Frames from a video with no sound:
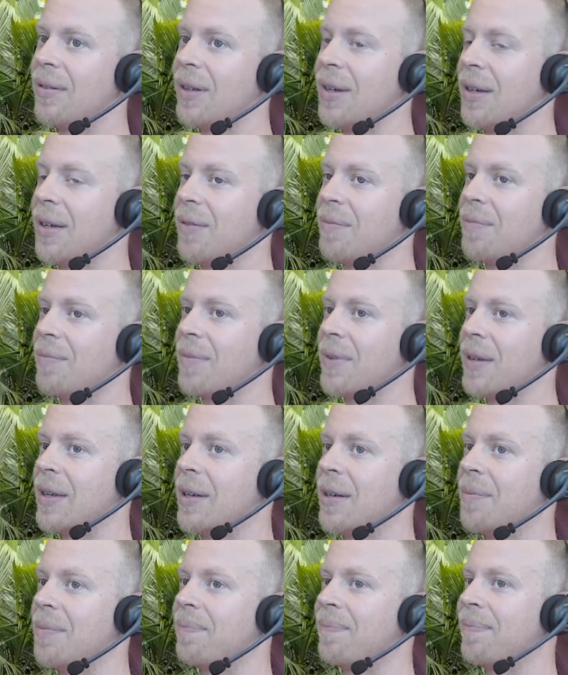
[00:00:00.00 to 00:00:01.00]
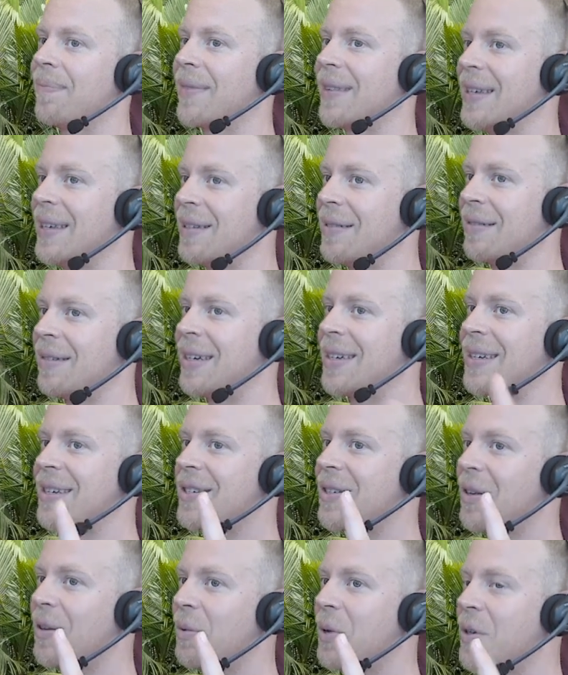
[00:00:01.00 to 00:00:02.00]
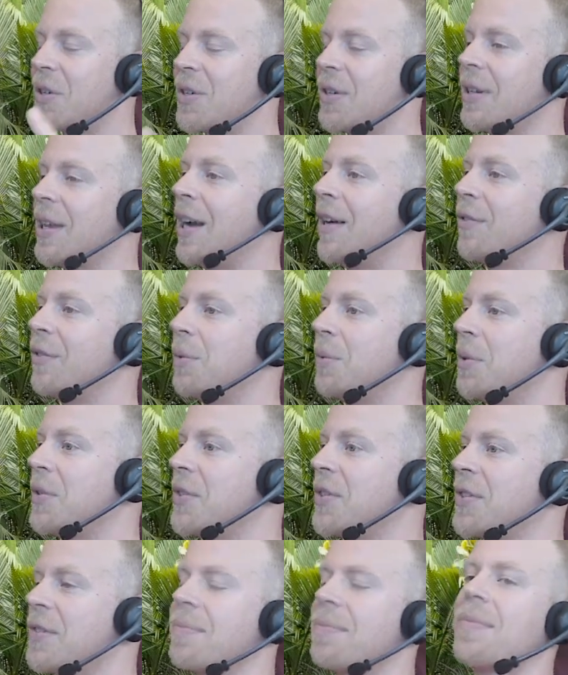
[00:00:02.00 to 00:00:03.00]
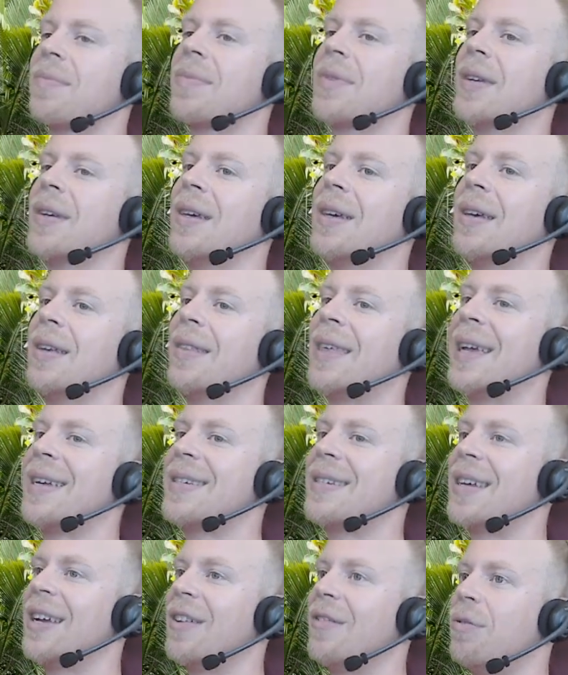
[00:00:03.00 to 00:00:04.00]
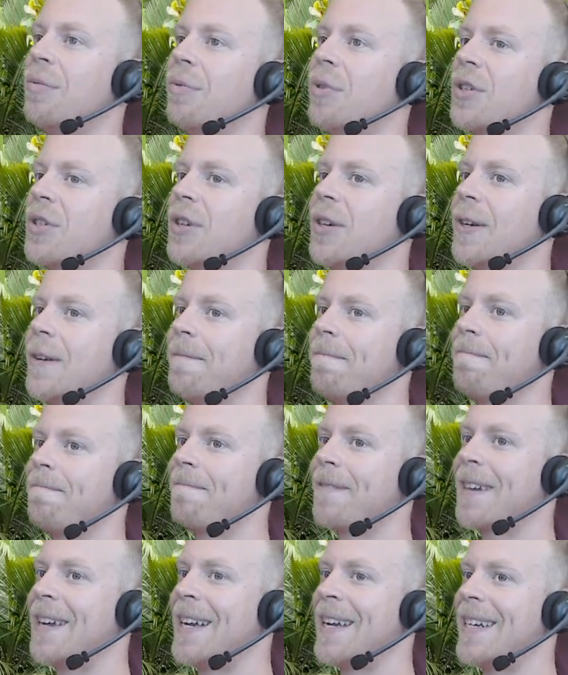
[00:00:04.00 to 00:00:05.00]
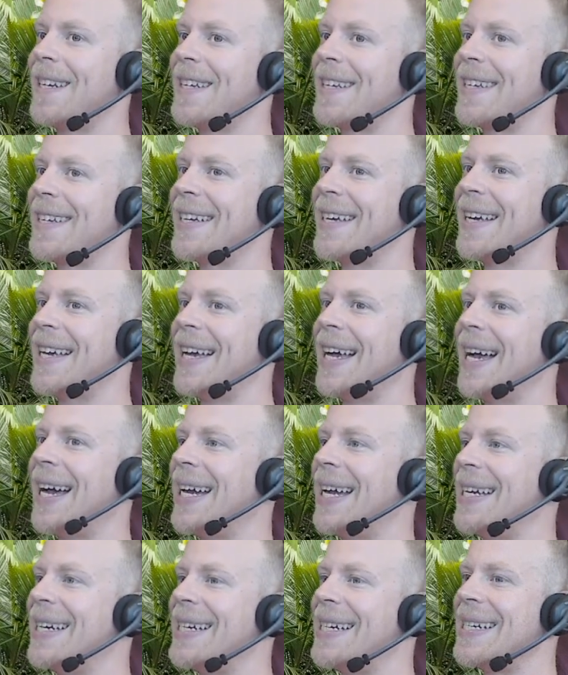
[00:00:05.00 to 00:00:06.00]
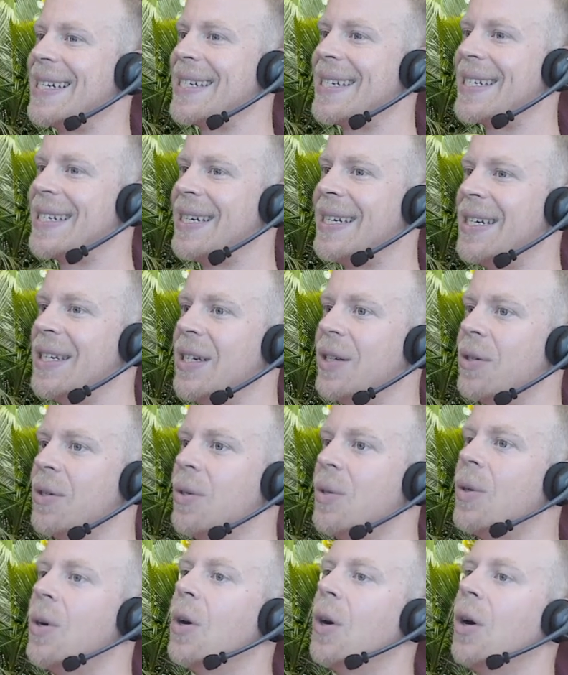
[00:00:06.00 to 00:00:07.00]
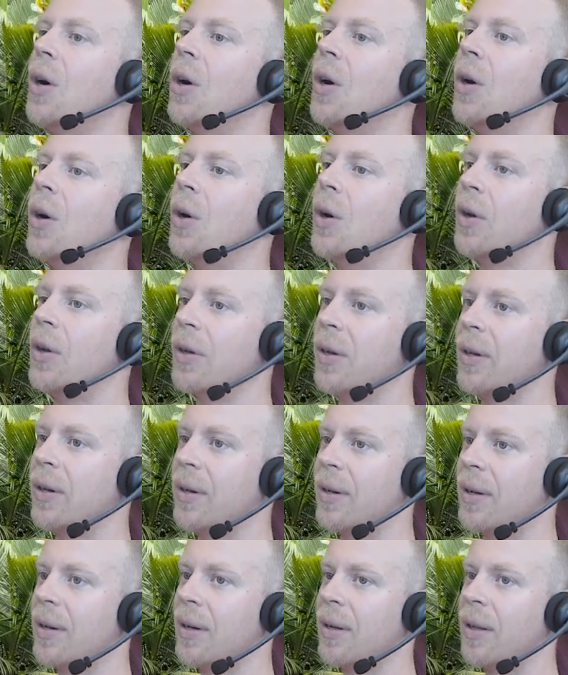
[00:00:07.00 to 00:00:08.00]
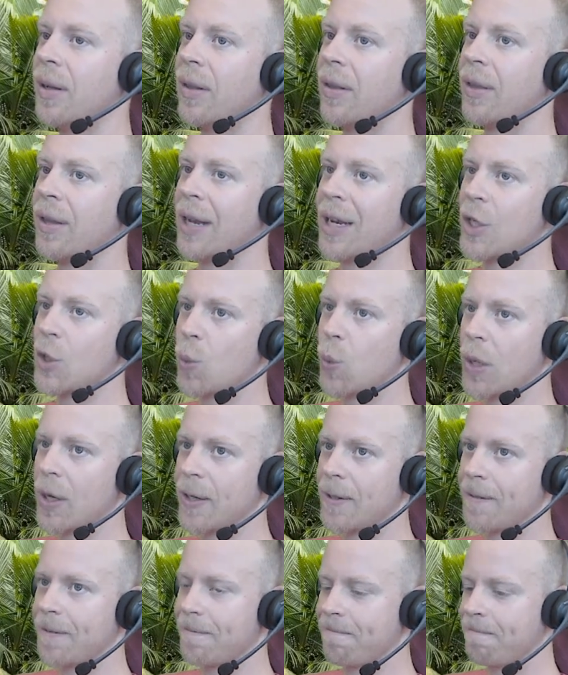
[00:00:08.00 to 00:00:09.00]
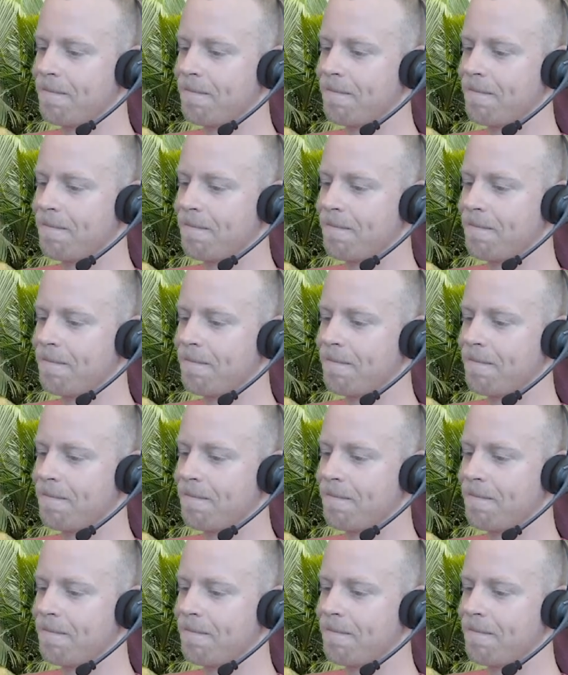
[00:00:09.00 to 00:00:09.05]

yeah, you can still watch it afterwards. Thanks again for watching, and I see you on the next one.